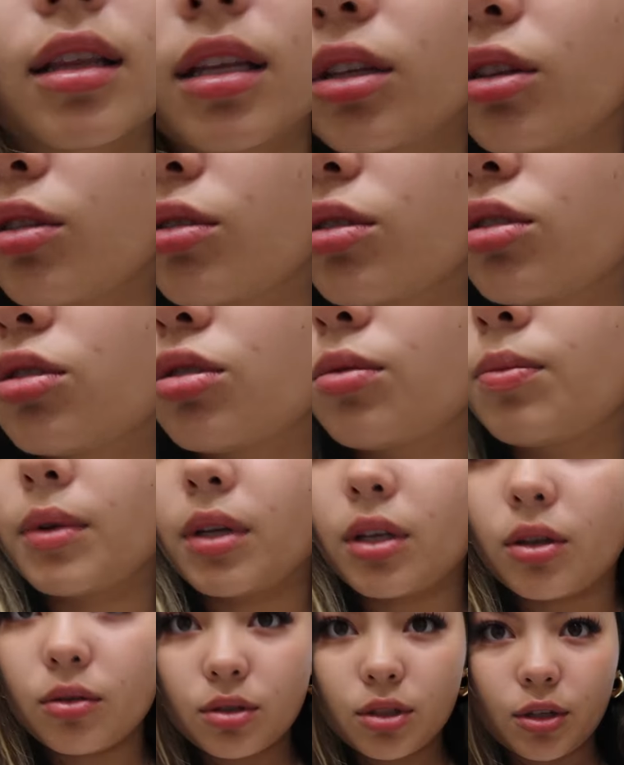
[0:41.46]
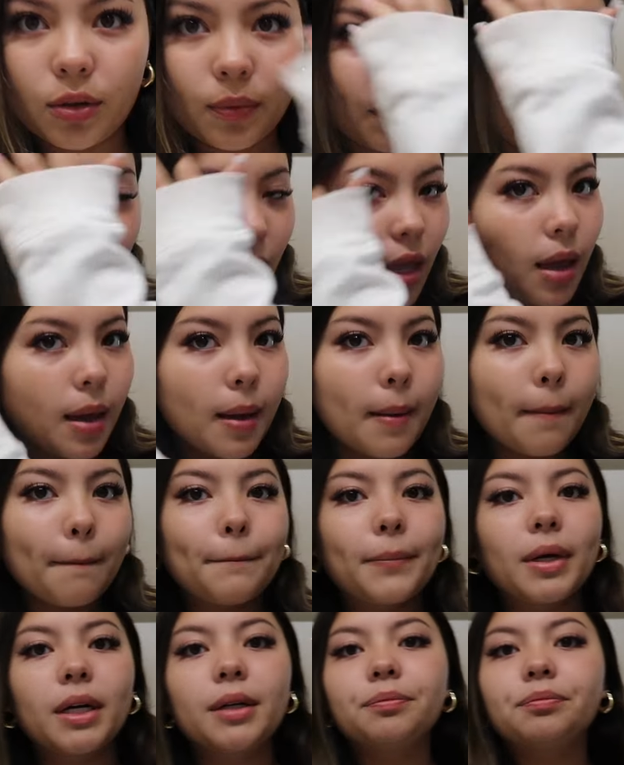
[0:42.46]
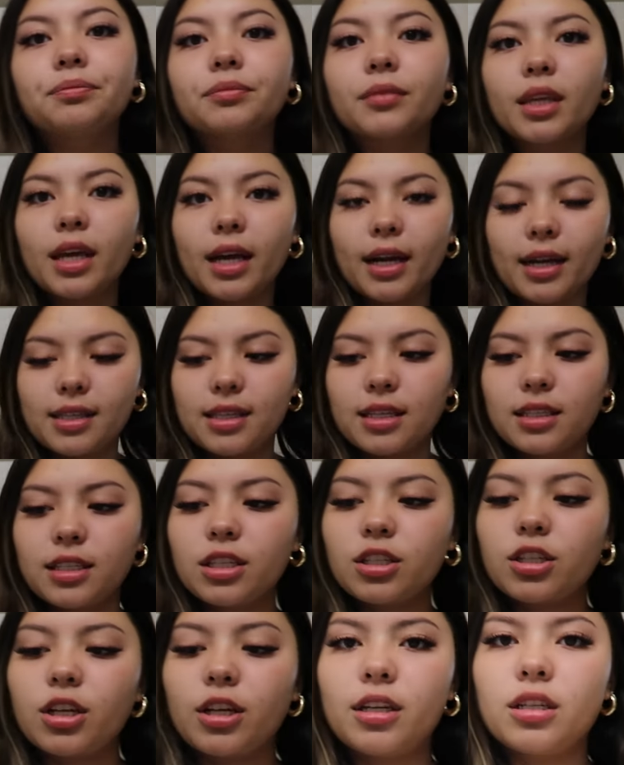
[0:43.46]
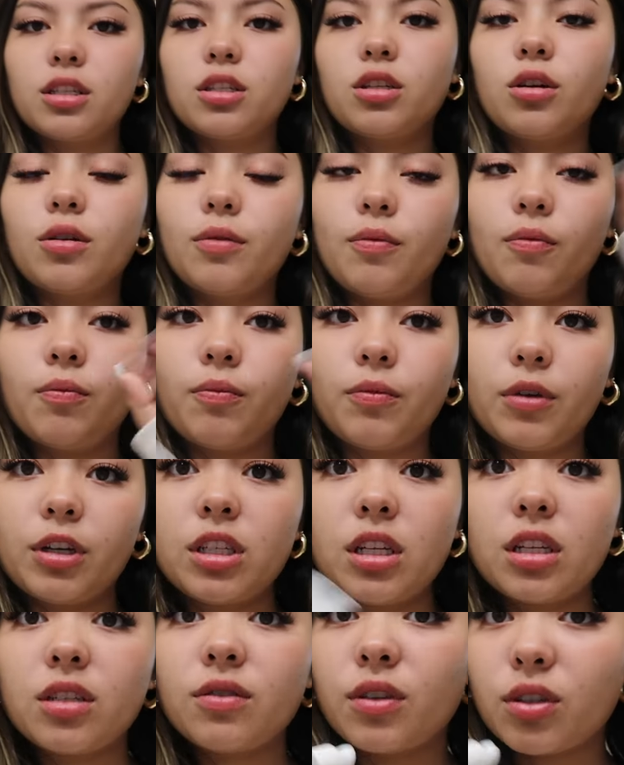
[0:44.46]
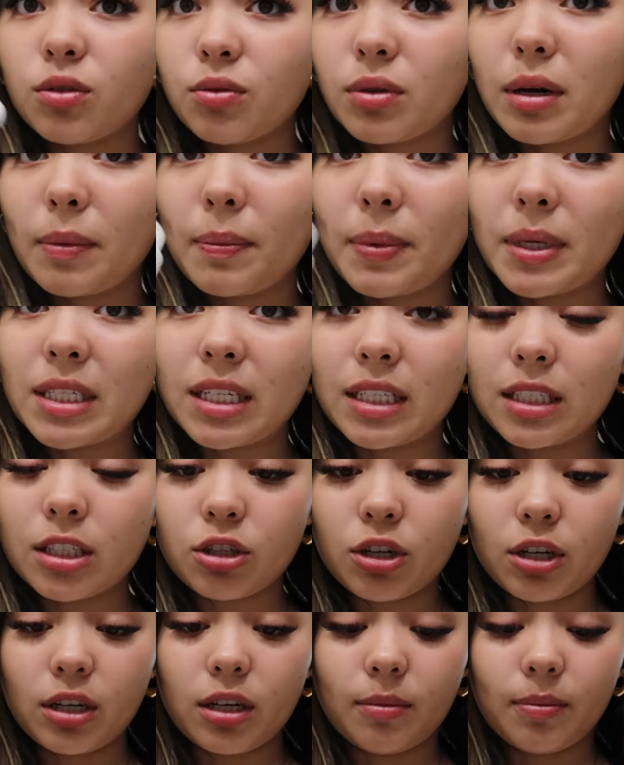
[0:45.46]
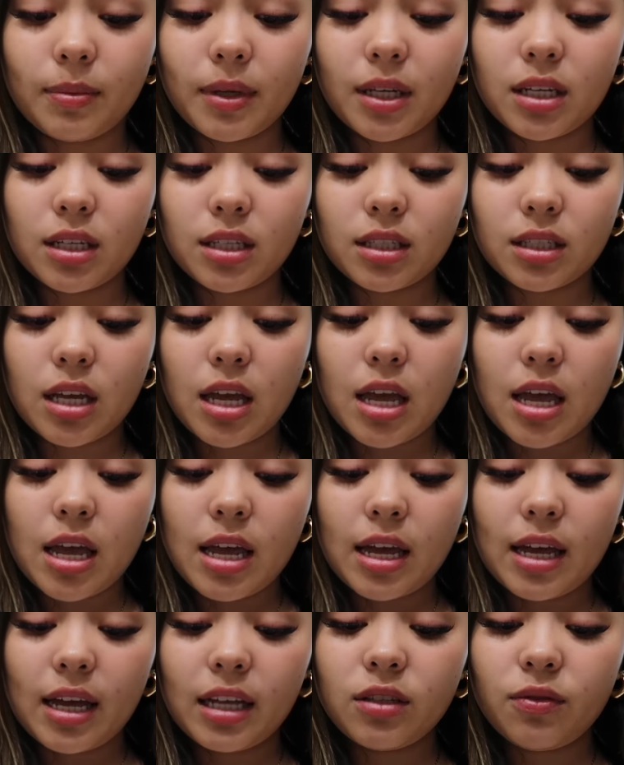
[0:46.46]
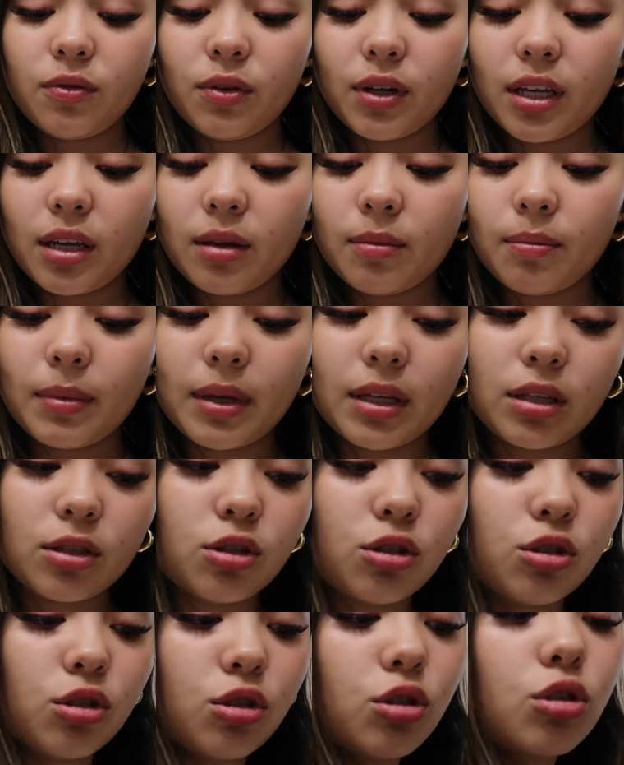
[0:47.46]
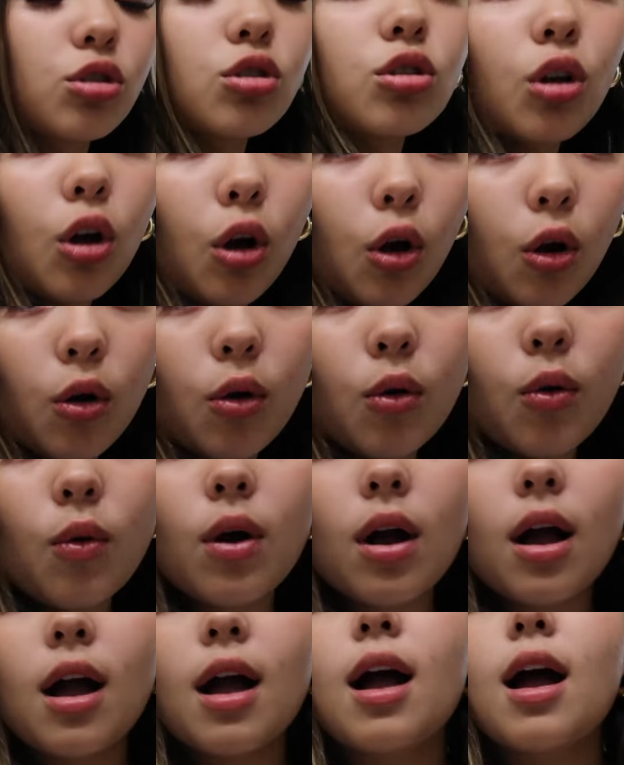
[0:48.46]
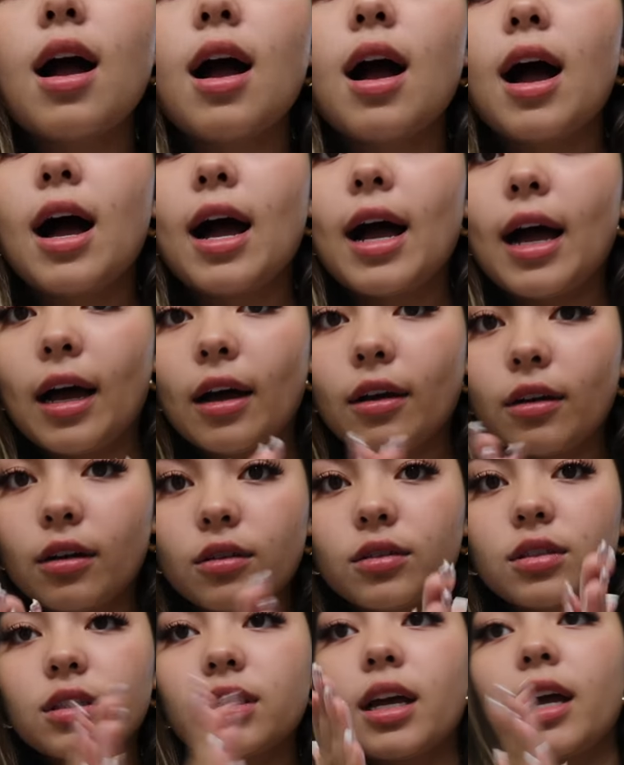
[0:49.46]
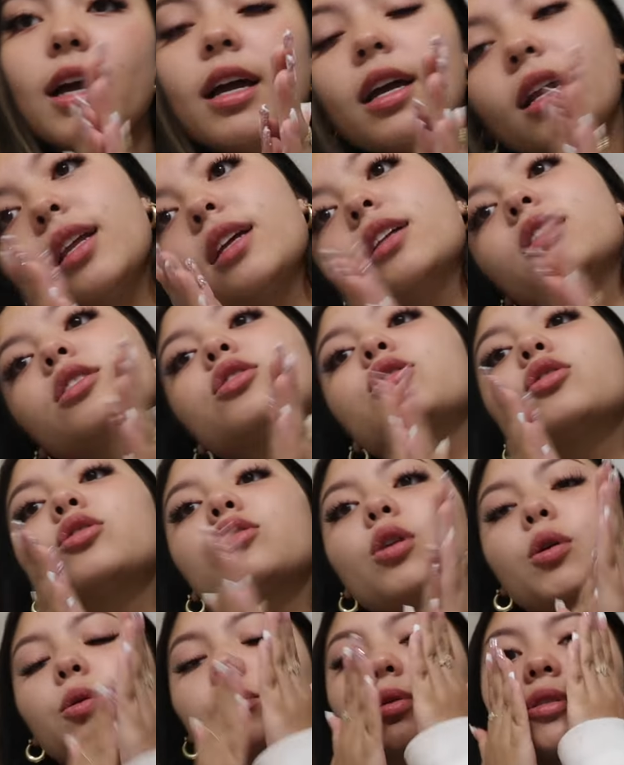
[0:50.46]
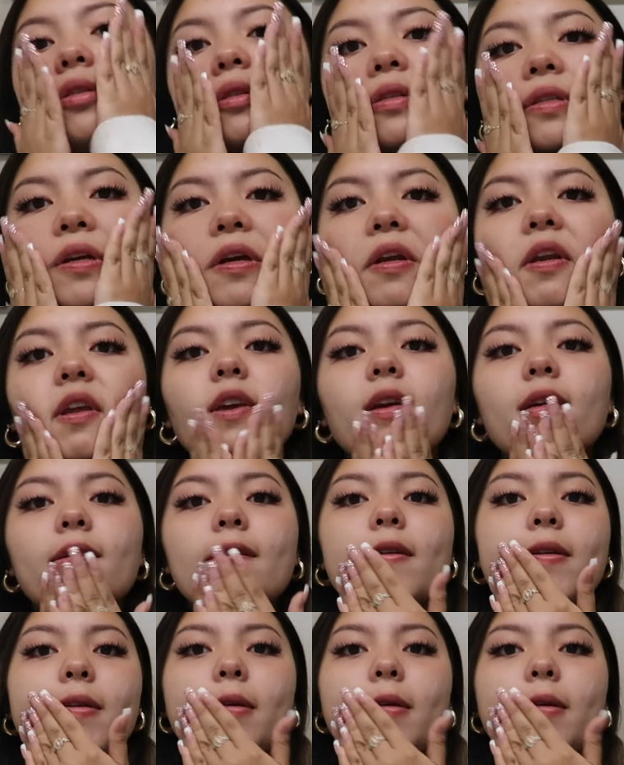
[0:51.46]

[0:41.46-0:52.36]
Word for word: think those are super cute too but yeah, let's get started. So first things first, we're gonna put sunscreen on because it's freaking been so hot outside and so sunny